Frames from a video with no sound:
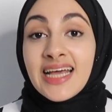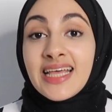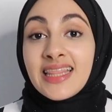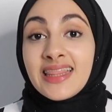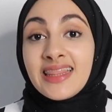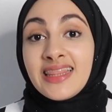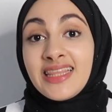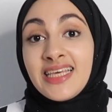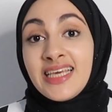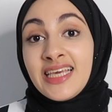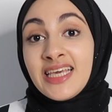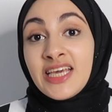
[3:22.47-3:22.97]

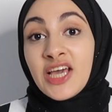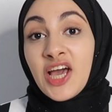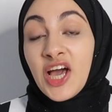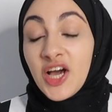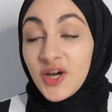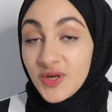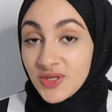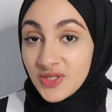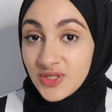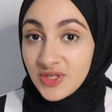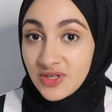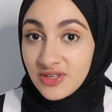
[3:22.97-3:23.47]
the
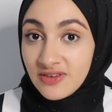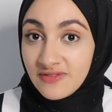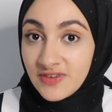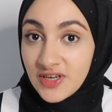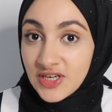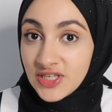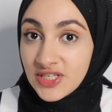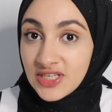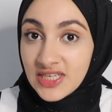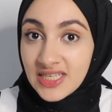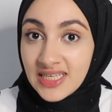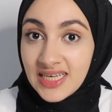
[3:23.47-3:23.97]
host
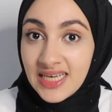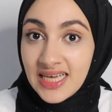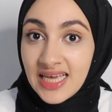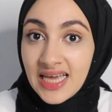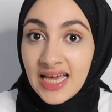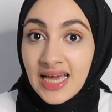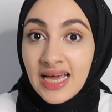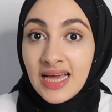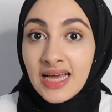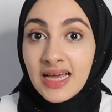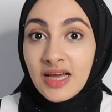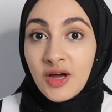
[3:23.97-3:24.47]
university